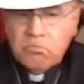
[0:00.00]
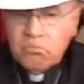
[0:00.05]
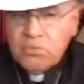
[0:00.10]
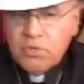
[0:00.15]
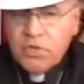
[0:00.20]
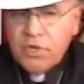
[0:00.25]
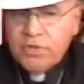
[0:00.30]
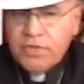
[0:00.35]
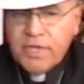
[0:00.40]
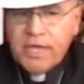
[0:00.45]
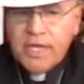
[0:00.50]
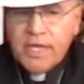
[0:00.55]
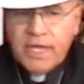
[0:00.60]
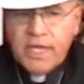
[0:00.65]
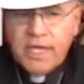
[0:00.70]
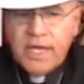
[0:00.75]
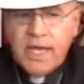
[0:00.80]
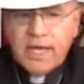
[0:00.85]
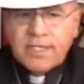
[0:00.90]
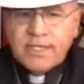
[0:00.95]
Do you think
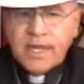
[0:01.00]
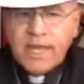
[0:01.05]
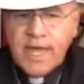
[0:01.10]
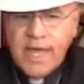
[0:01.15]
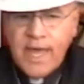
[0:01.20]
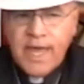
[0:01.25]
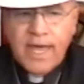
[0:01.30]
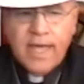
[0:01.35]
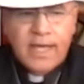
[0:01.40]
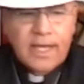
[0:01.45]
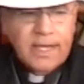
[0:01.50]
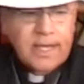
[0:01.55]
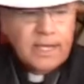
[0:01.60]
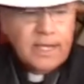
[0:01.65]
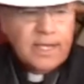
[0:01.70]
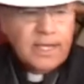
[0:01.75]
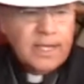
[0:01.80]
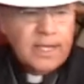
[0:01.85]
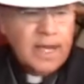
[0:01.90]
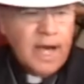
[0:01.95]
He has a hand
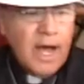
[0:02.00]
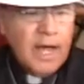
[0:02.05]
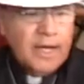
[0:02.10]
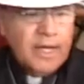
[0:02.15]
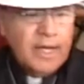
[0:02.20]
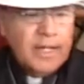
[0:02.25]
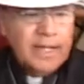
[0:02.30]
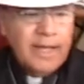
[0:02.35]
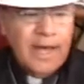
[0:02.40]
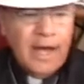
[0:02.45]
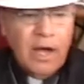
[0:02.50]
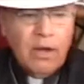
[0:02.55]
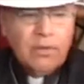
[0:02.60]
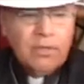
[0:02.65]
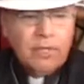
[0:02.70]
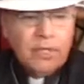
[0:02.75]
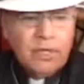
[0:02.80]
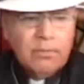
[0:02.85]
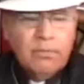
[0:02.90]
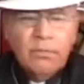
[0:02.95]
in guiding the
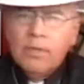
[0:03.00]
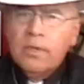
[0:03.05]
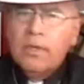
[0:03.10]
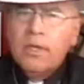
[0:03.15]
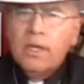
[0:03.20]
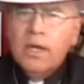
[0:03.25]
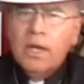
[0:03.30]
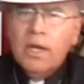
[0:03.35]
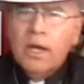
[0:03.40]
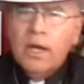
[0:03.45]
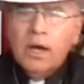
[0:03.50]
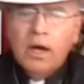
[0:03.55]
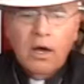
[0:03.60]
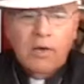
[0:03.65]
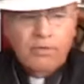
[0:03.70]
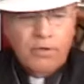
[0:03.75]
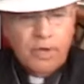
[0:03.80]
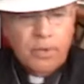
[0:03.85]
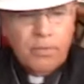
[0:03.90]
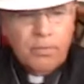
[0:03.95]
outcome
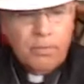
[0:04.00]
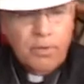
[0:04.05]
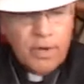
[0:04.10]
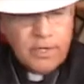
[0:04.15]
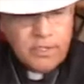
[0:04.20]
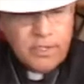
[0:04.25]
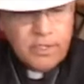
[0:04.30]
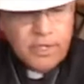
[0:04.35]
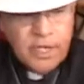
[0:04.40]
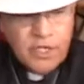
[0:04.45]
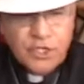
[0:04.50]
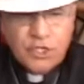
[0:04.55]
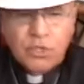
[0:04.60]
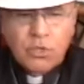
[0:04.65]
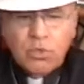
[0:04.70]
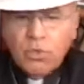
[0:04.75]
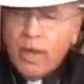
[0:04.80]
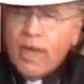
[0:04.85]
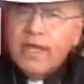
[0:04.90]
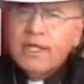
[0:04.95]
of a
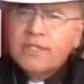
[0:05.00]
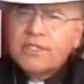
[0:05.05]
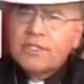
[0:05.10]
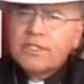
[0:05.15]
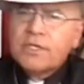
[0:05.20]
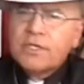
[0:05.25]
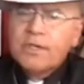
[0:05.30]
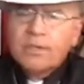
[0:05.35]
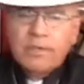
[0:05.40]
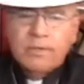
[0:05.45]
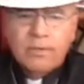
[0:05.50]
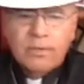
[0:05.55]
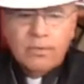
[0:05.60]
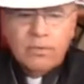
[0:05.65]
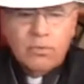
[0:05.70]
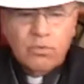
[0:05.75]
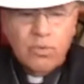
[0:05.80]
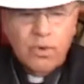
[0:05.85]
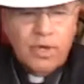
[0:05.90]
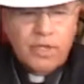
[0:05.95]
presidential race,
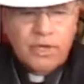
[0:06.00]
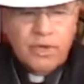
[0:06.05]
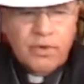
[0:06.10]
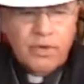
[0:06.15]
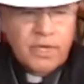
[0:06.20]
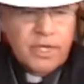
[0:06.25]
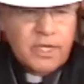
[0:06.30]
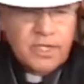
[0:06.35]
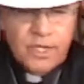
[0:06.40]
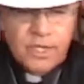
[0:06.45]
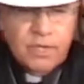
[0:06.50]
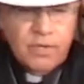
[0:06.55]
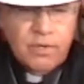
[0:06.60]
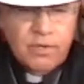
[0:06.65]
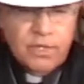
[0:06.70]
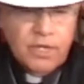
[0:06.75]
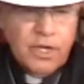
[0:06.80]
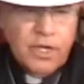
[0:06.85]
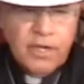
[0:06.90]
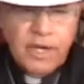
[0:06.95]
whether it is here
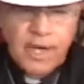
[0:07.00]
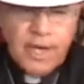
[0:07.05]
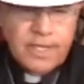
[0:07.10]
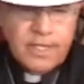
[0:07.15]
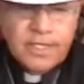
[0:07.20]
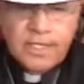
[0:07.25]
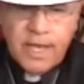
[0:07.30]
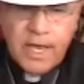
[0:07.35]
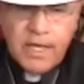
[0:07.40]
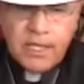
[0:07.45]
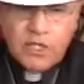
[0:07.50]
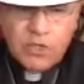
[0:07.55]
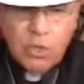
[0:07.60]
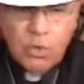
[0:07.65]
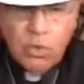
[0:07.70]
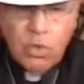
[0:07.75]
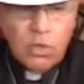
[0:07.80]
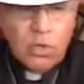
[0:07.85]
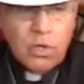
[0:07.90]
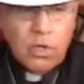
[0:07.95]
in the United States
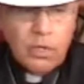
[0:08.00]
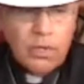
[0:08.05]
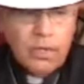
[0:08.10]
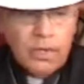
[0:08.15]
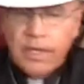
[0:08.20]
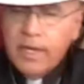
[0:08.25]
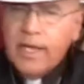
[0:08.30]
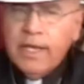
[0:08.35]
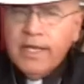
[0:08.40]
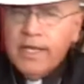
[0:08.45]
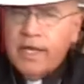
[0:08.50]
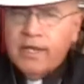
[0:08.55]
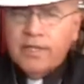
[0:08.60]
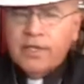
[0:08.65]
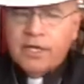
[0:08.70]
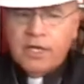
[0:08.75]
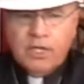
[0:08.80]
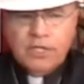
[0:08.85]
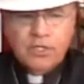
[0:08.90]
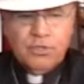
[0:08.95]
or any
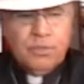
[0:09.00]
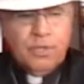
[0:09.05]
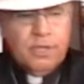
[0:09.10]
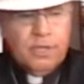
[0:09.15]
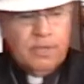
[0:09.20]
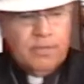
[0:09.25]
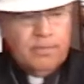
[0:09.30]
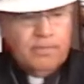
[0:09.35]
other country?